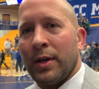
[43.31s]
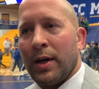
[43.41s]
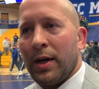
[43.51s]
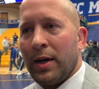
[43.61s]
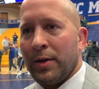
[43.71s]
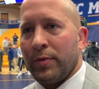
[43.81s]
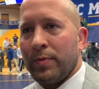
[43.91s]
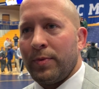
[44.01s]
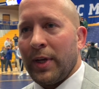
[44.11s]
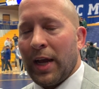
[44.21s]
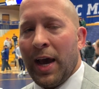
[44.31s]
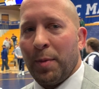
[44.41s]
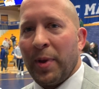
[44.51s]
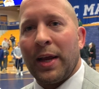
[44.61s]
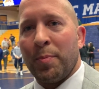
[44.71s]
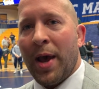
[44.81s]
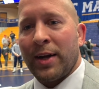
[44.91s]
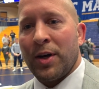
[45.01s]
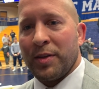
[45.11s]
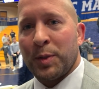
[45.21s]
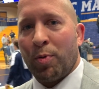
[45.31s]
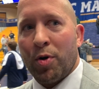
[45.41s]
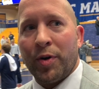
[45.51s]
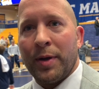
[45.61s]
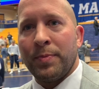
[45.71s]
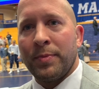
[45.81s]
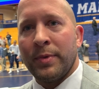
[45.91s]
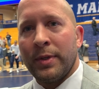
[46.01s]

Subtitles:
I think I had a big impact on this program.